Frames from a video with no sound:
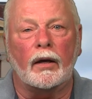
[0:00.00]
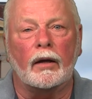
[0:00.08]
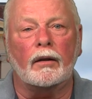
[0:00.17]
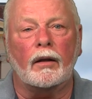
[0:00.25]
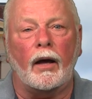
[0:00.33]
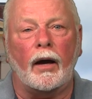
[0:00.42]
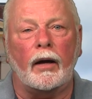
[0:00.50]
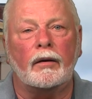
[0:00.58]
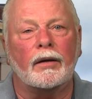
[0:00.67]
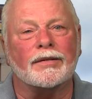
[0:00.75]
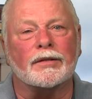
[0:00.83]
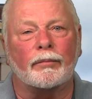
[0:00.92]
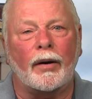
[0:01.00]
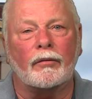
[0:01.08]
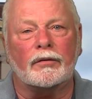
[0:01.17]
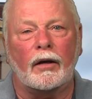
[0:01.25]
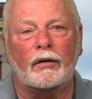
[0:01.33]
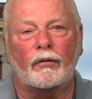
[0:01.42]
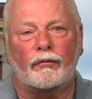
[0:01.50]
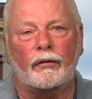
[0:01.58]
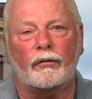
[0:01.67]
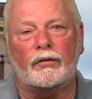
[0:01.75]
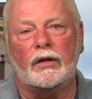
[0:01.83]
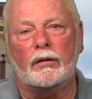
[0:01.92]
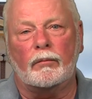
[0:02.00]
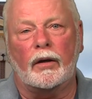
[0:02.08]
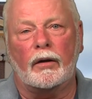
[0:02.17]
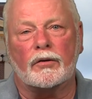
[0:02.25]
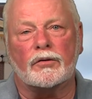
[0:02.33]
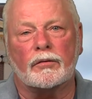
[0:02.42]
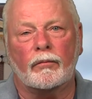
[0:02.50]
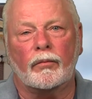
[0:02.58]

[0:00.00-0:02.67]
in line is about 10 to 15 minutes.